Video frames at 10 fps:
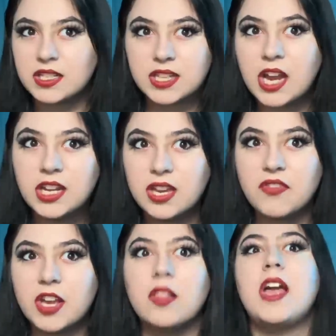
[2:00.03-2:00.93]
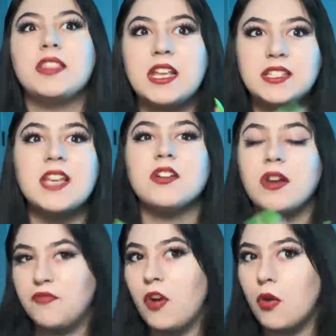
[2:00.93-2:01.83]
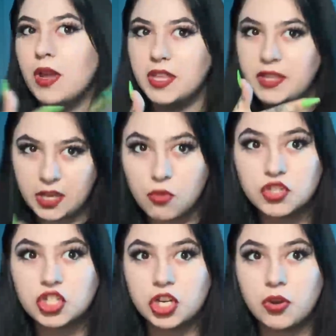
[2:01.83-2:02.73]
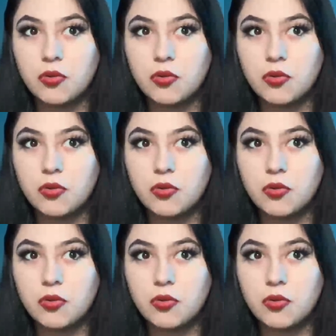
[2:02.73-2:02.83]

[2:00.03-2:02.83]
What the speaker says: kind of giving, like, they take your info and then they ghost you.